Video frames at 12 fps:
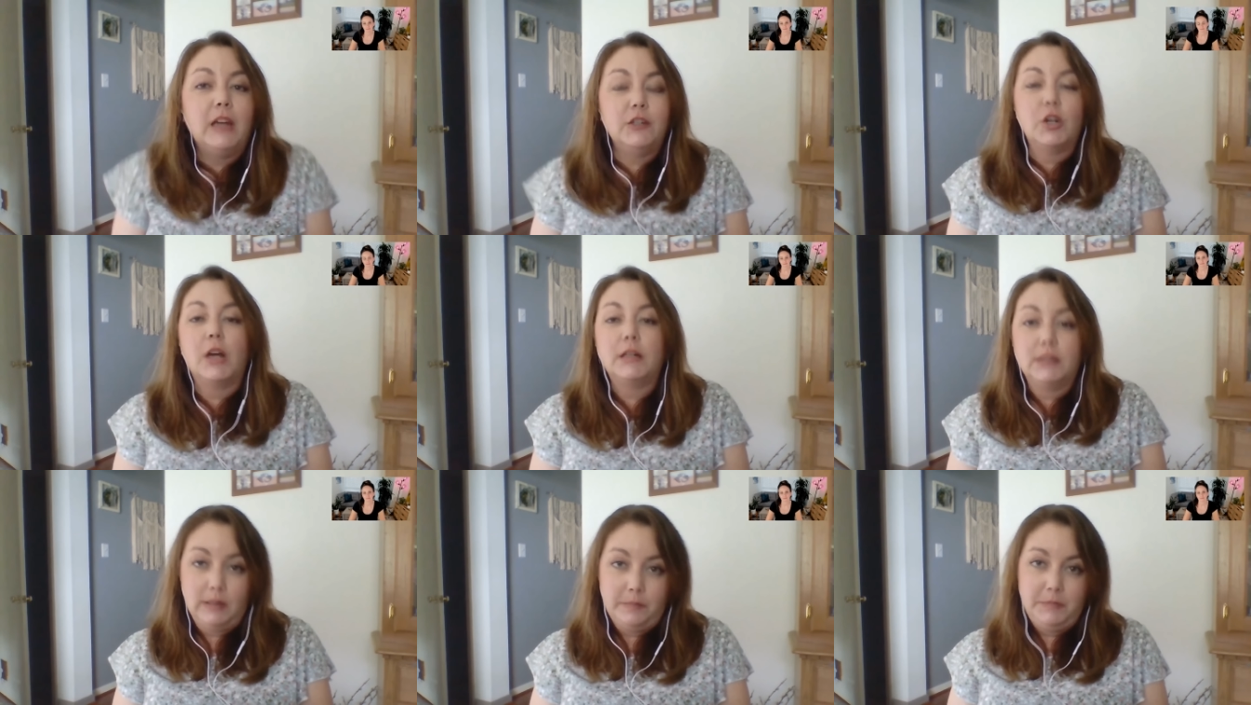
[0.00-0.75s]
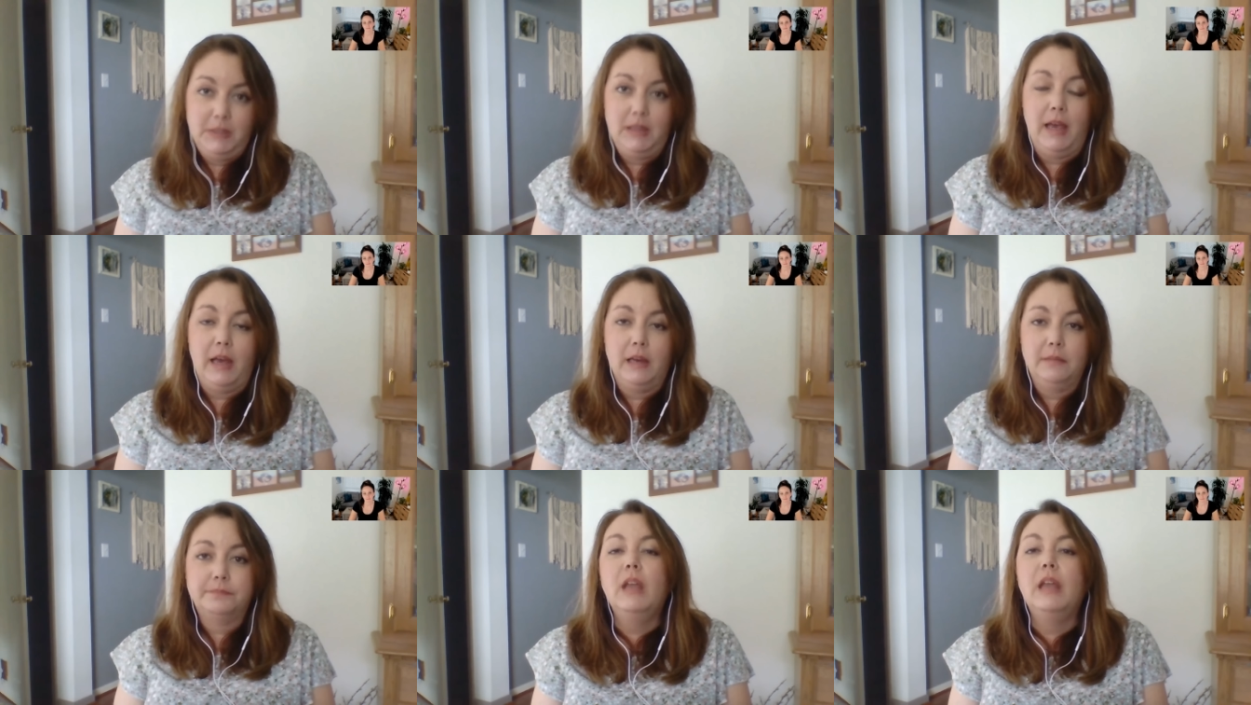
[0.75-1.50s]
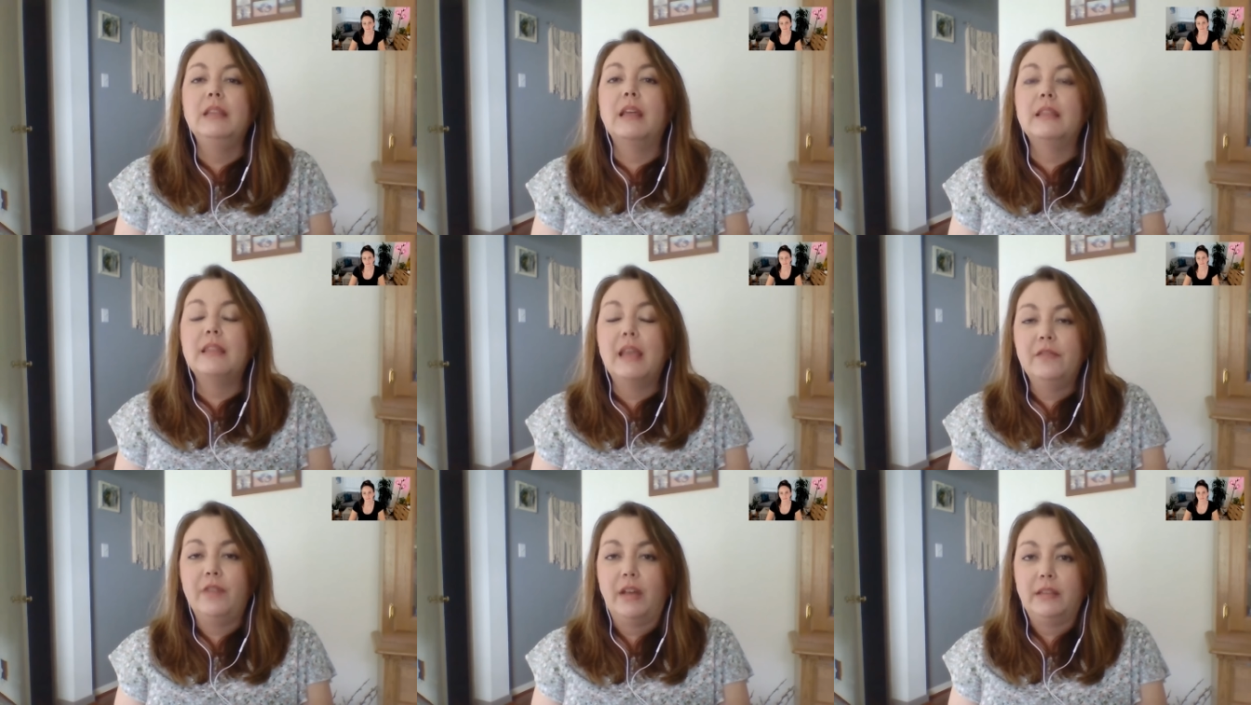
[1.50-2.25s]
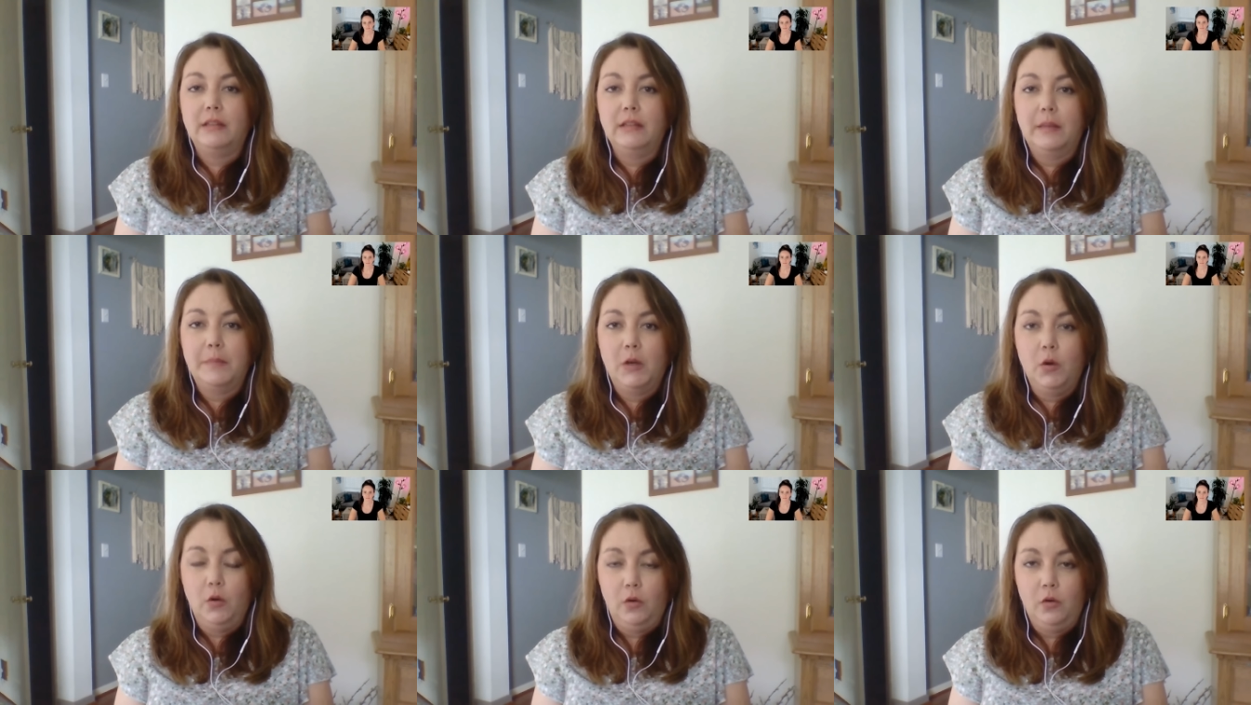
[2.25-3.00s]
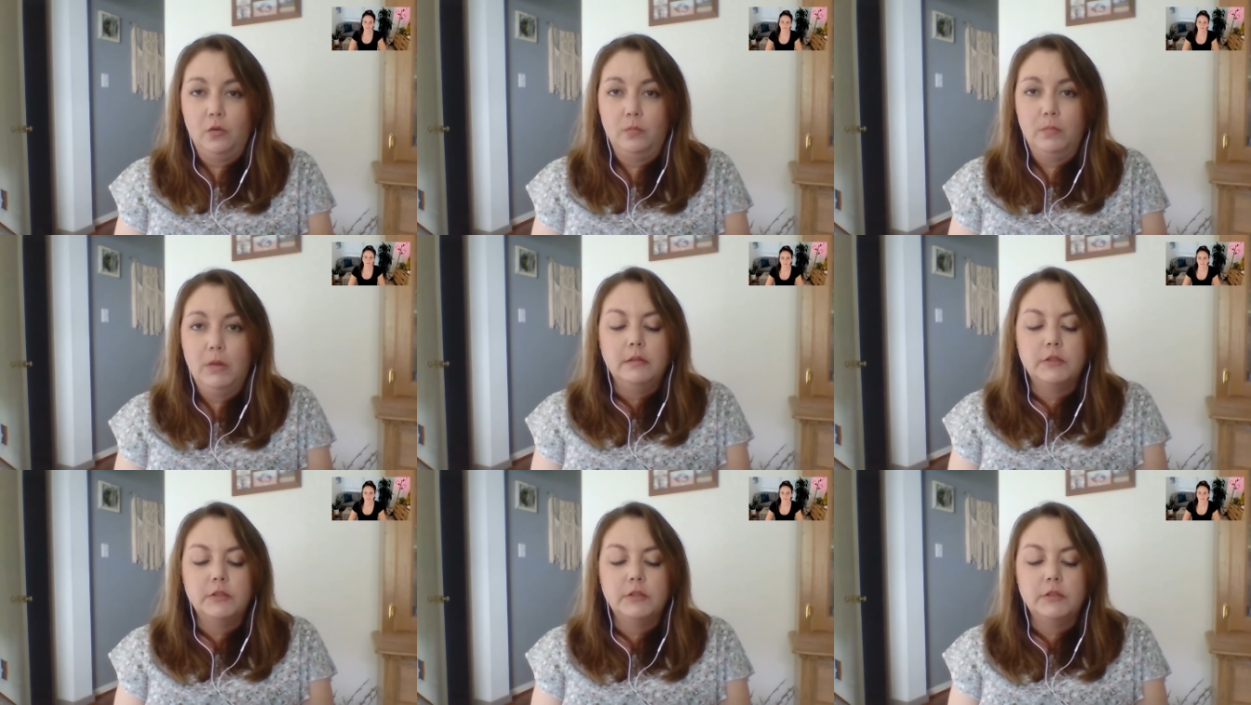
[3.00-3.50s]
and chalked it up to that. And then they finally let me go home.